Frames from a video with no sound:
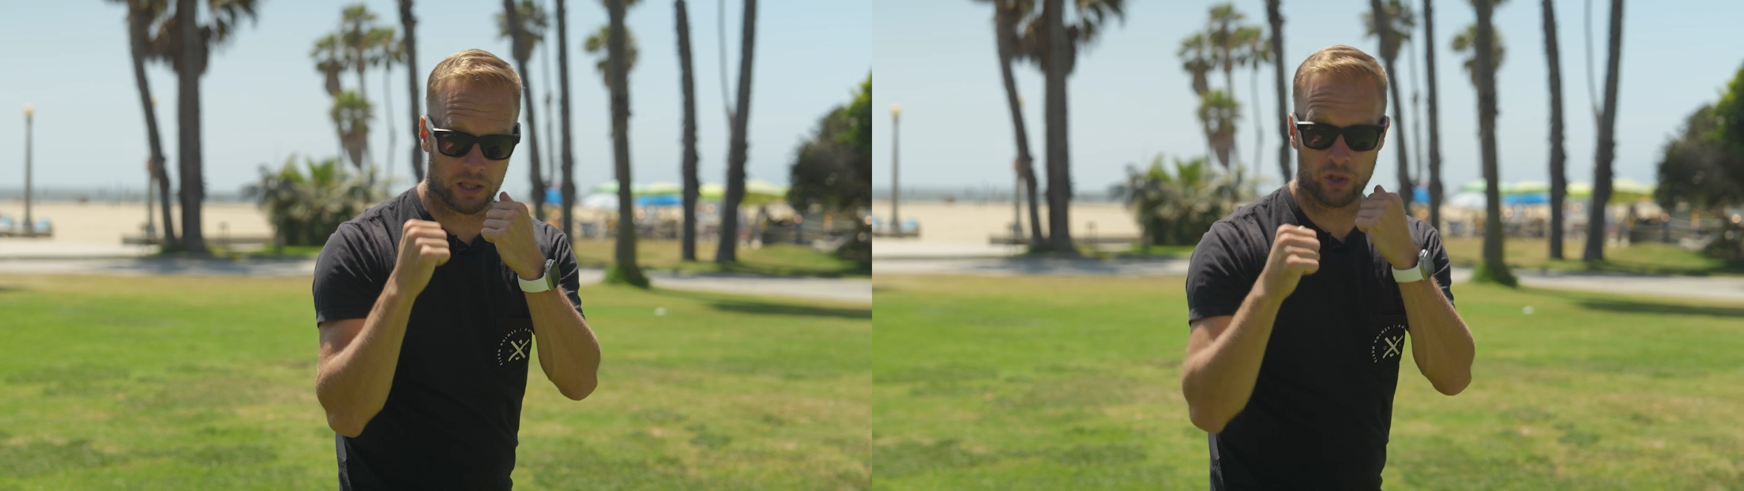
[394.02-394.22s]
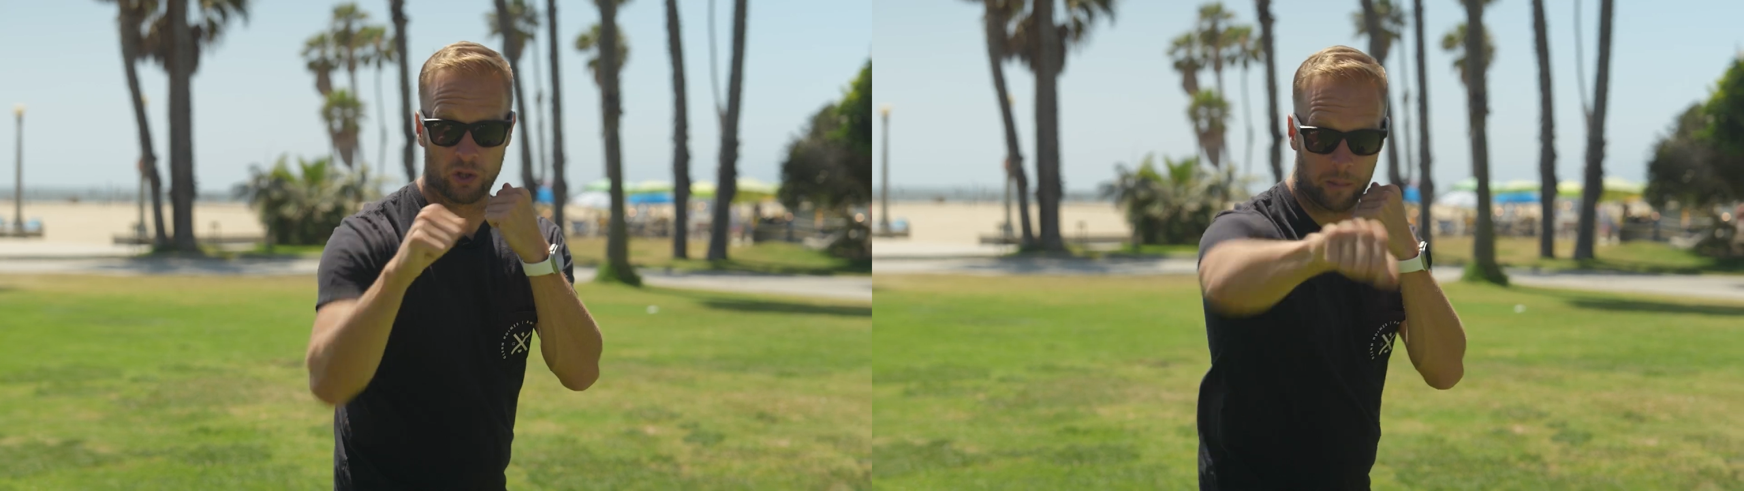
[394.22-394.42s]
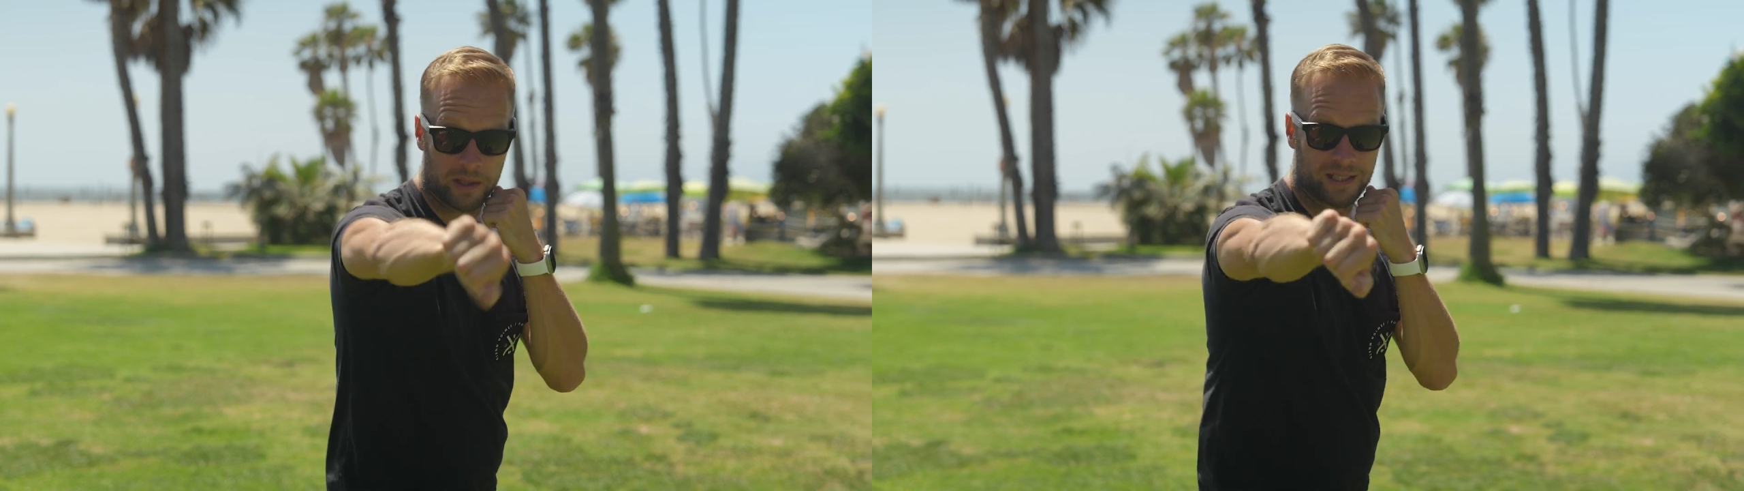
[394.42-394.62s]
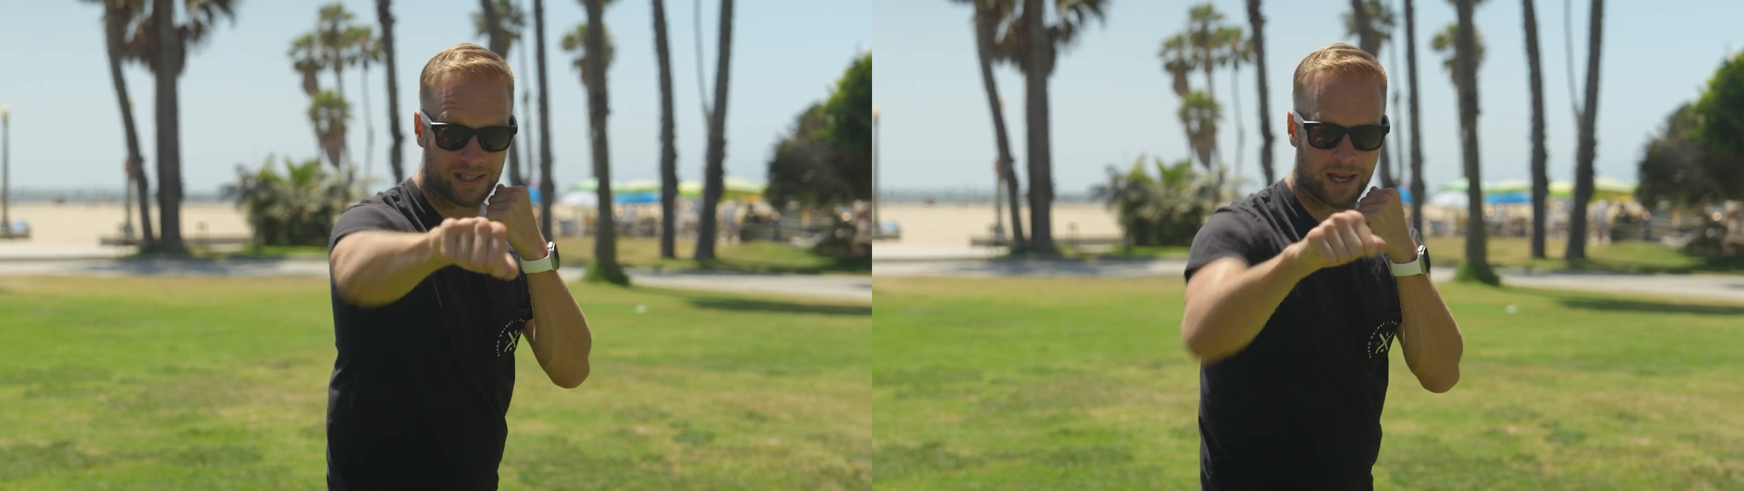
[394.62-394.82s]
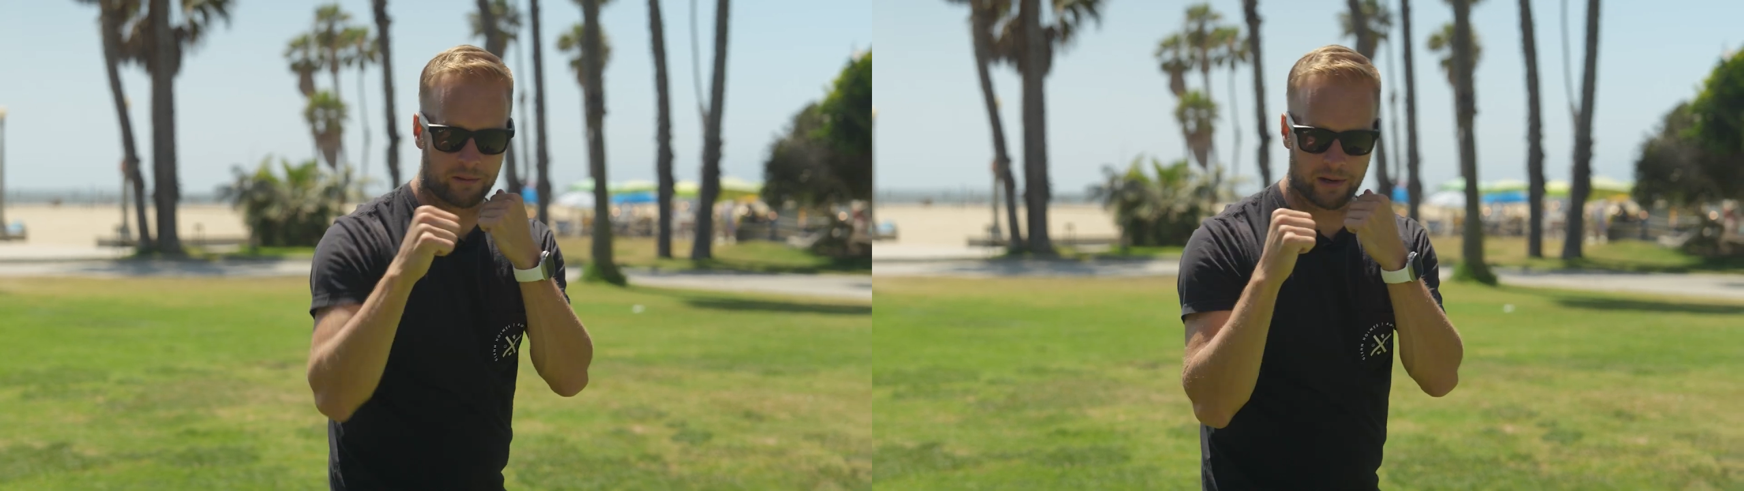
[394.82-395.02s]
dominant
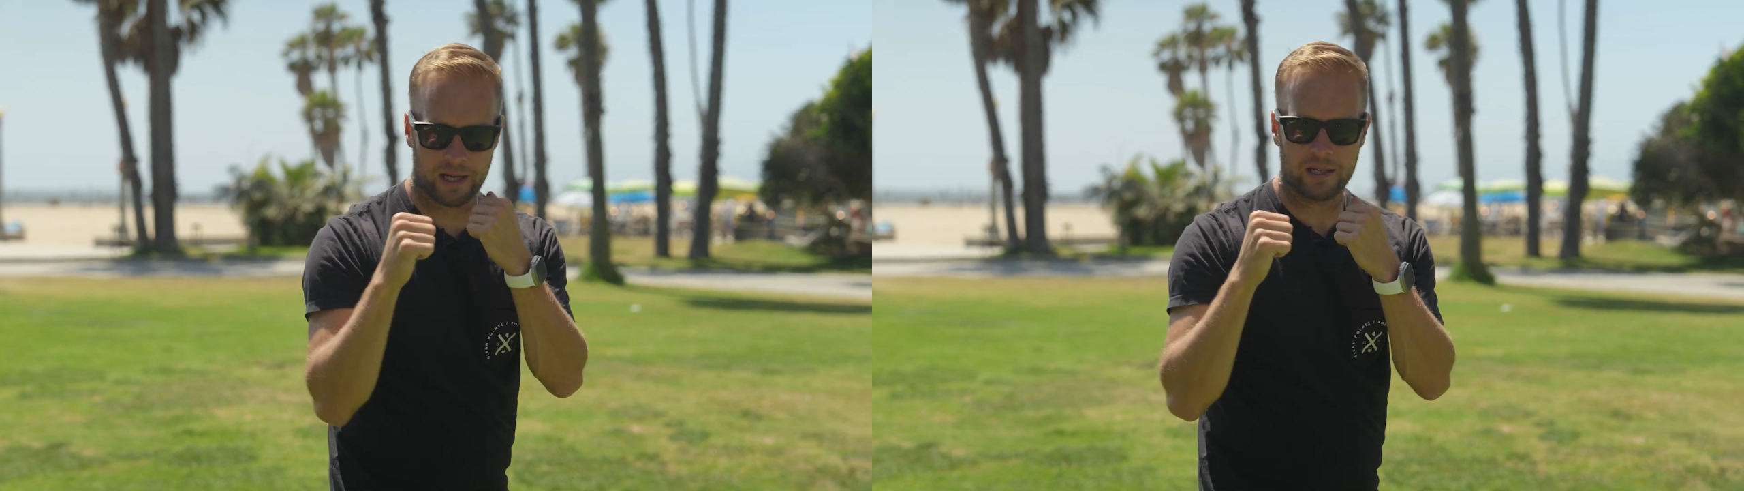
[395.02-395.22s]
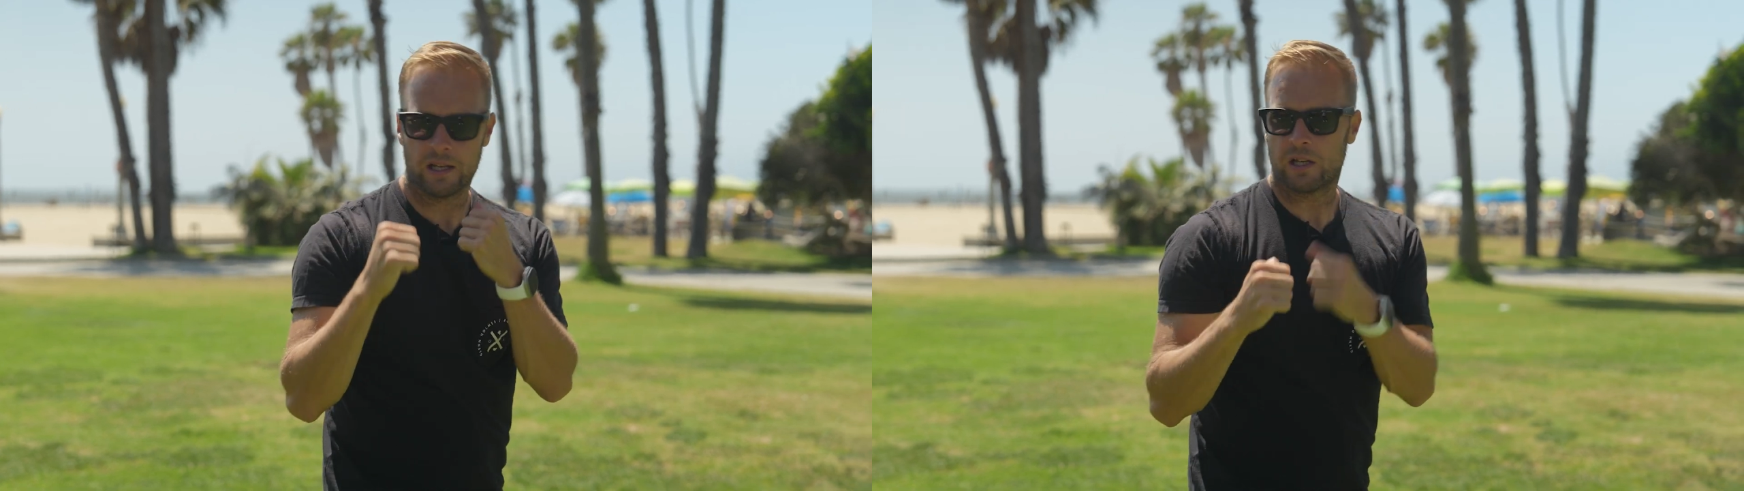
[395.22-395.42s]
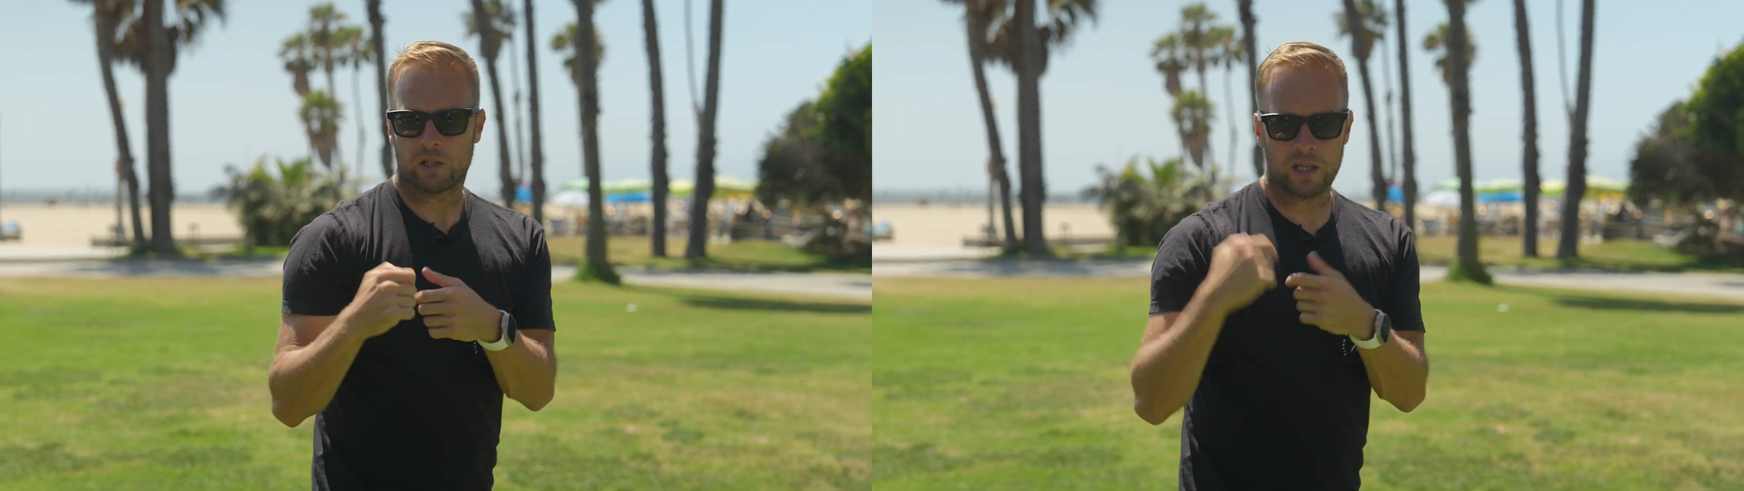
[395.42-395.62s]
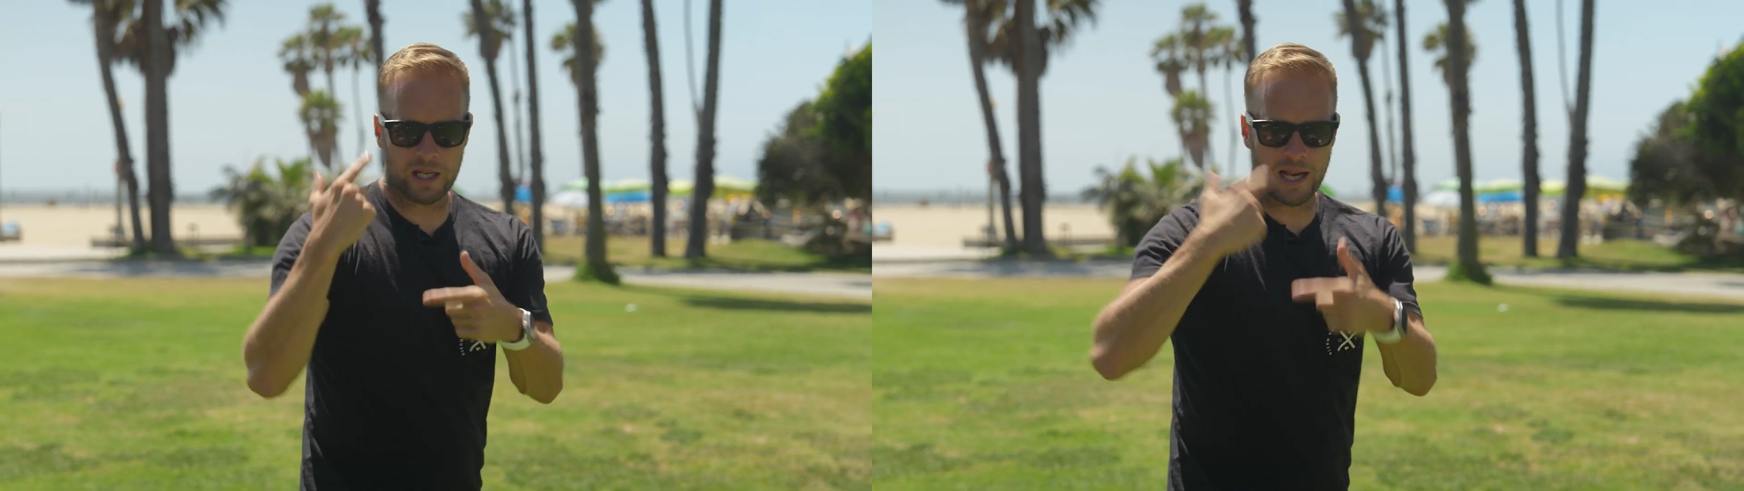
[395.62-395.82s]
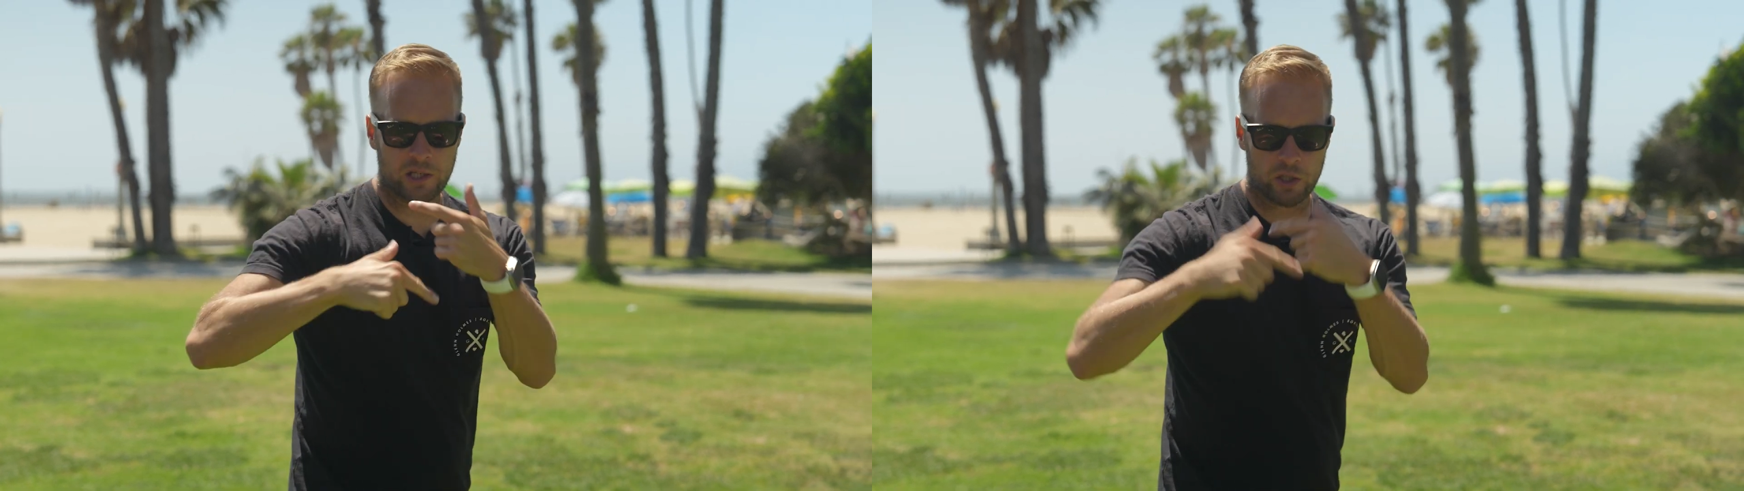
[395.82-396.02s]
side, right? So you can
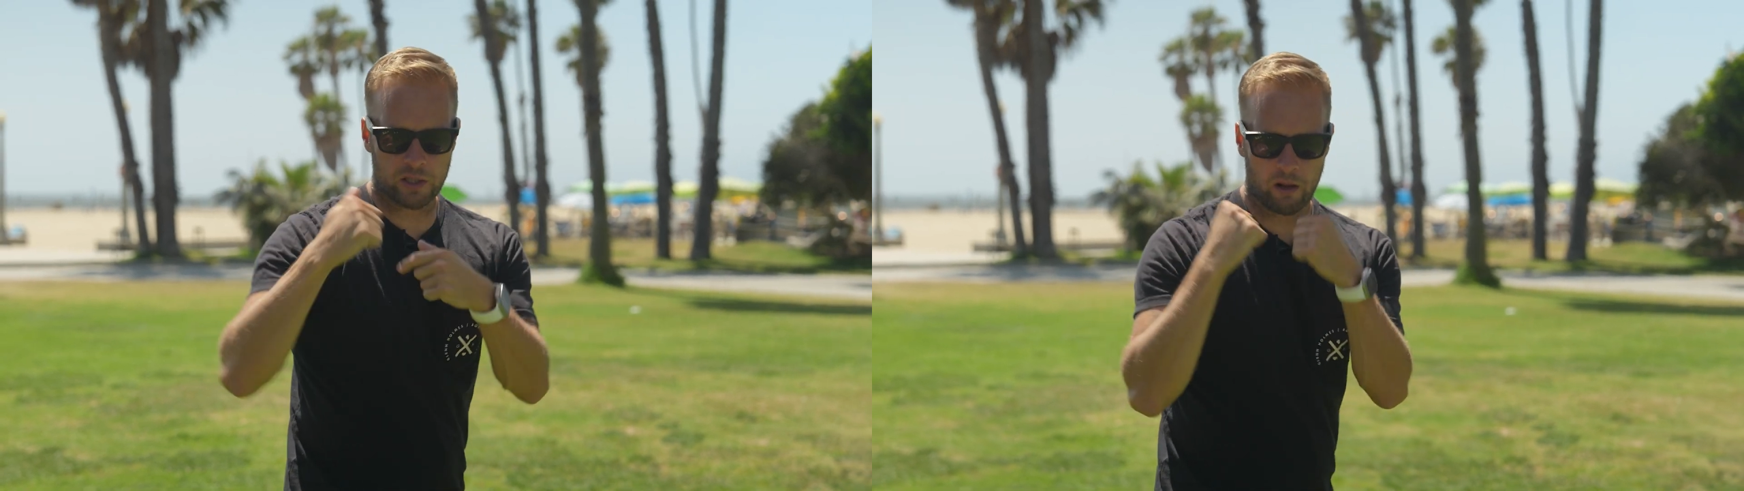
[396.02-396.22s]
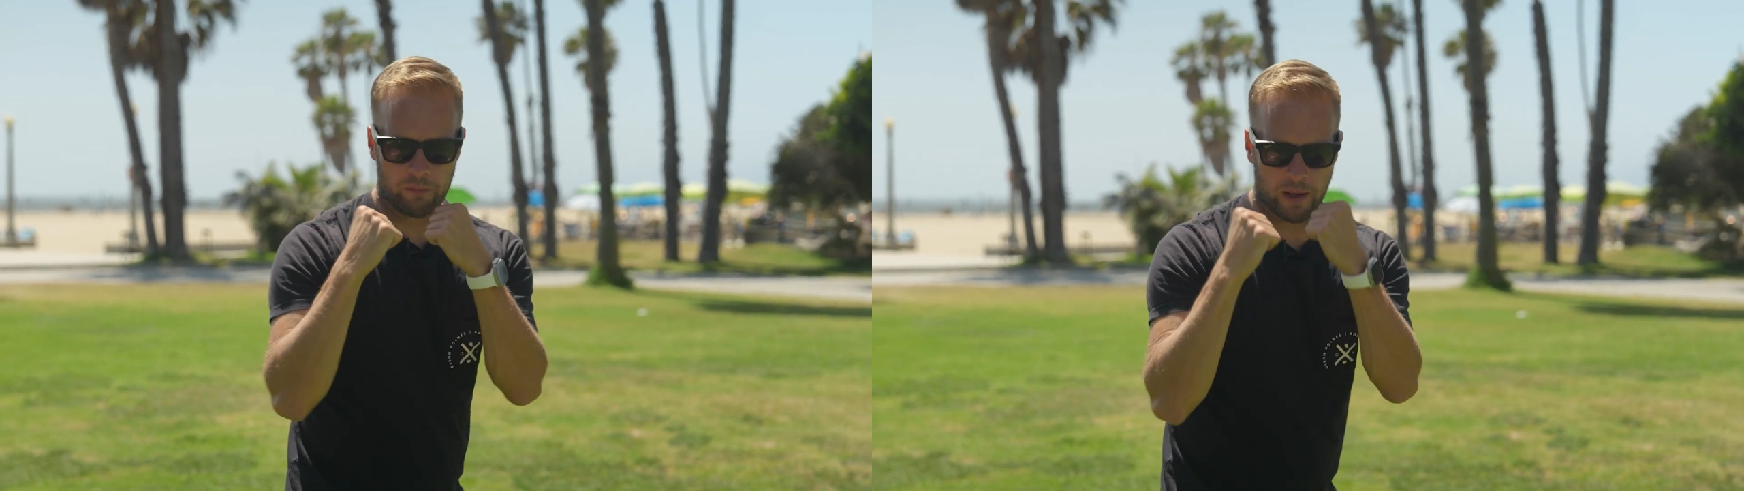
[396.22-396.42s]
ask yourself,